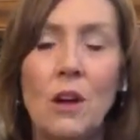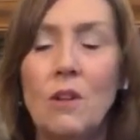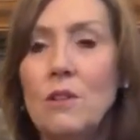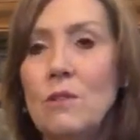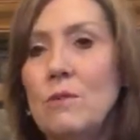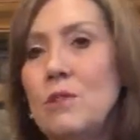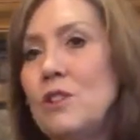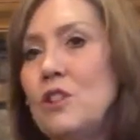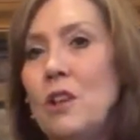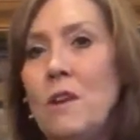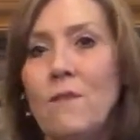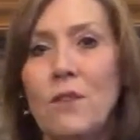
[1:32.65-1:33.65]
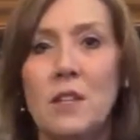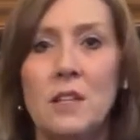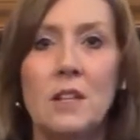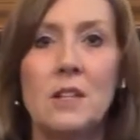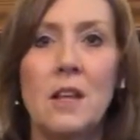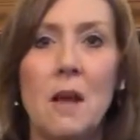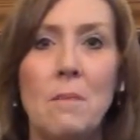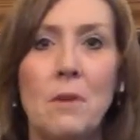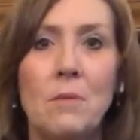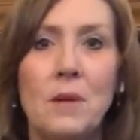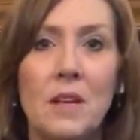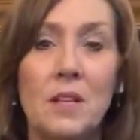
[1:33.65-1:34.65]
I'll use she for this
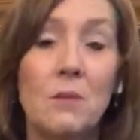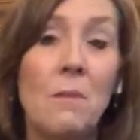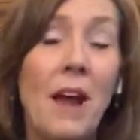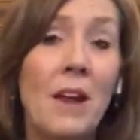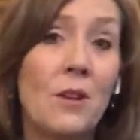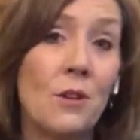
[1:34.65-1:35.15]
example because my